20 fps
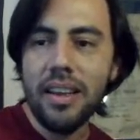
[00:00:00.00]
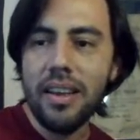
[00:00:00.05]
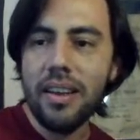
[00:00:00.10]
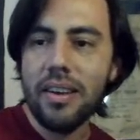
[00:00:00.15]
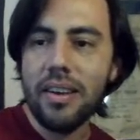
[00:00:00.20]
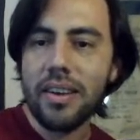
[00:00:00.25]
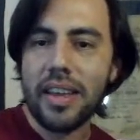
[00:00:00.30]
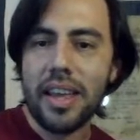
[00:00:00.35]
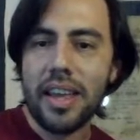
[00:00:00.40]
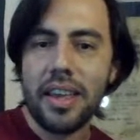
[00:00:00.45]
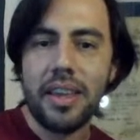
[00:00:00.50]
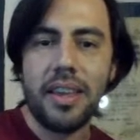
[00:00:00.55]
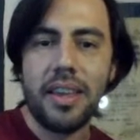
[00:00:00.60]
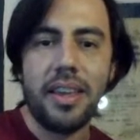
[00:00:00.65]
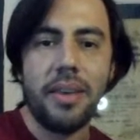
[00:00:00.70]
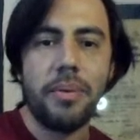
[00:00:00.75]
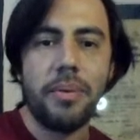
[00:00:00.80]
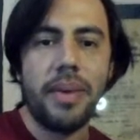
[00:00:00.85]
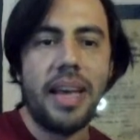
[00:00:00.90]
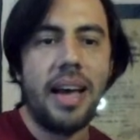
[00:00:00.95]
Okay, here
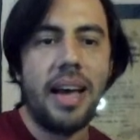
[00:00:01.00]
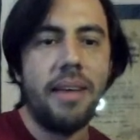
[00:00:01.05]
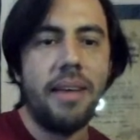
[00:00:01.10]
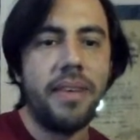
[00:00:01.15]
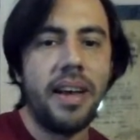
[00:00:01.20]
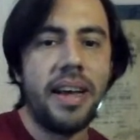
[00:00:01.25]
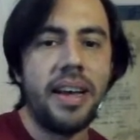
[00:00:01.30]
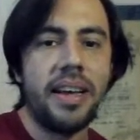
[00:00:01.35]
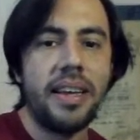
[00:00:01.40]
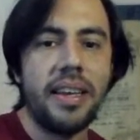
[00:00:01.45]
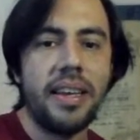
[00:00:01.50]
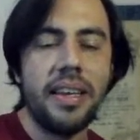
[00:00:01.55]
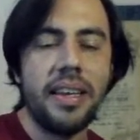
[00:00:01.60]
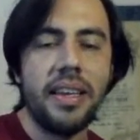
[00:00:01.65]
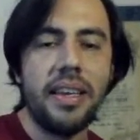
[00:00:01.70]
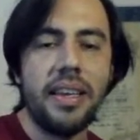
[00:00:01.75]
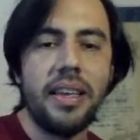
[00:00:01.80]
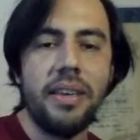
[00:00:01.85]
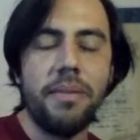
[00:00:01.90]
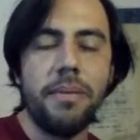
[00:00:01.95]
we have a
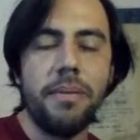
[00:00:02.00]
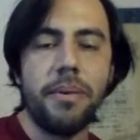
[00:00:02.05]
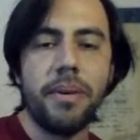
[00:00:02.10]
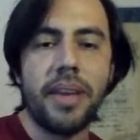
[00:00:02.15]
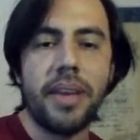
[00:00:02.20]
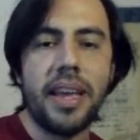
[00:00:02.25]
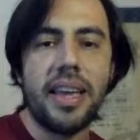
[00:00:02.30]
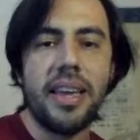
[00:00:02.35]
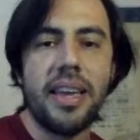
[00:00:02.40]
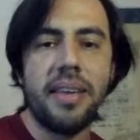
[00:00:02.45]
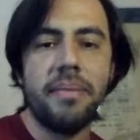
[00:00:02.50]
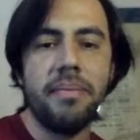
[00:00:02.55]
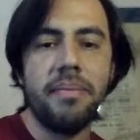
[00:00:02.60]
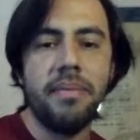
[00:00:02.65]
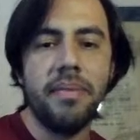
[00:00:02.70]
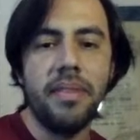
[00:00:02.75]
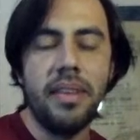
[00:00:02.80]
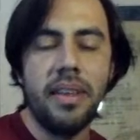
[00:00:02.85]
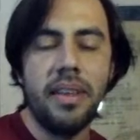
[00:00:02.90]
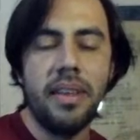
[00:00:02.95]
E4 game.
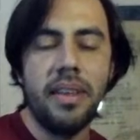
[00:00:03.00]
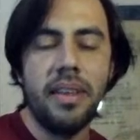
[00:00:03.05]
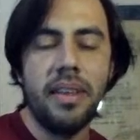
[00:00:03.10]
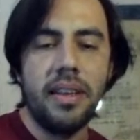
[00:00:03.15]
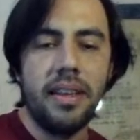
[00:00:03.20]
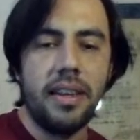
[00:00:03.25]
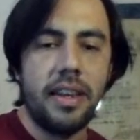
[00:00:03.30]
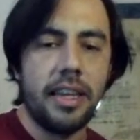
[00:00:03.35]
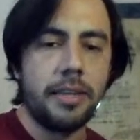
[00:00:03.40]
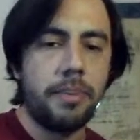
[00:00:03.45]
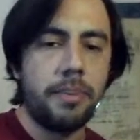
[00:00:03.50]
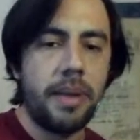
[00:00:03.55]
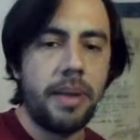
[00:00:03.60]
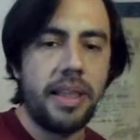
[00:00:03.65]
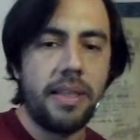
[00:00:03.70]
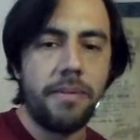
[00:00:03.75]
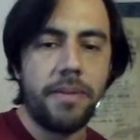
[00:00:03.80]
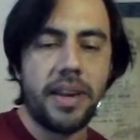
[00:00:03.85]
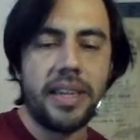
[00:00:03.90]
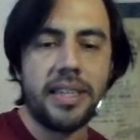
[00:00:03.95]
Let's
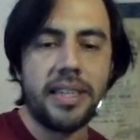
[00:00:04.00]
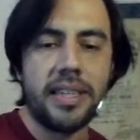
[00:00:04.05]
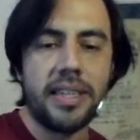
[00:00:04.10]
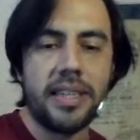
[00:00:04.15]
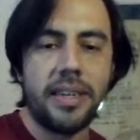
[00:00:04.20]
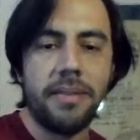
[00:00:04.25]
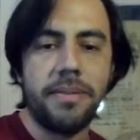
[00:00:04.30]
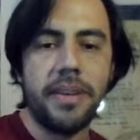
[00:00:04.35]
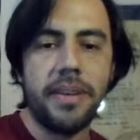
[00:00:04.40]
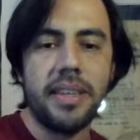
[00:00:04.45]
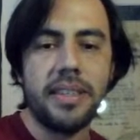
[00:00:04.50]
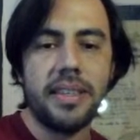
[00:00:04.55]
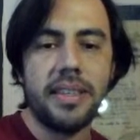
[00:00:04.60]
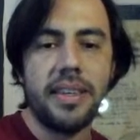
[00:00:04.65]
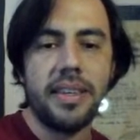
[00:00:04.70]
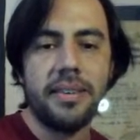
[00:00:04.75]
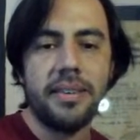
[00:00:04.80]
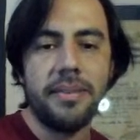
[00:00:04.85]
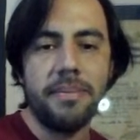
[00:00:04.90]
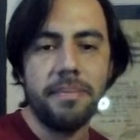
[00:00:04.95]
play the French defense
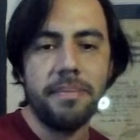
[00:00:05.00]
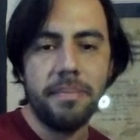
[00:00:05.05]
here.